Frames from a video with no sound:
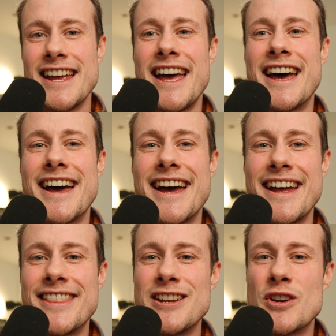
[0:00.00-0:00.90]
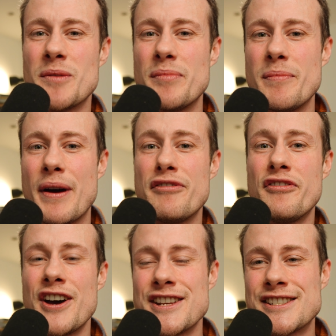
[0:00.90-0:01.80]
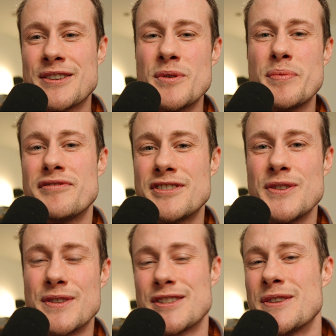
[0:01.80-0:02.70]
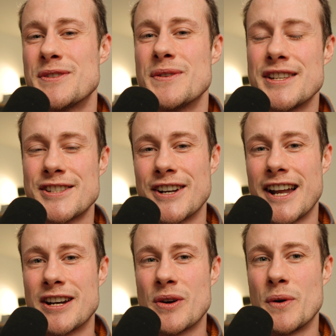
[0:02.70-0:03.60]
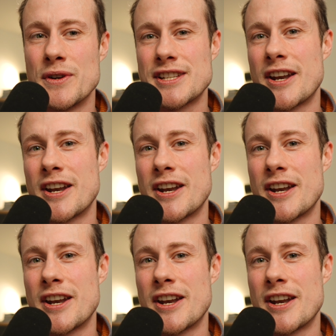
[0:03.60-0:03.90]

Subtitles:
And then you can be my first group of students who do this online course,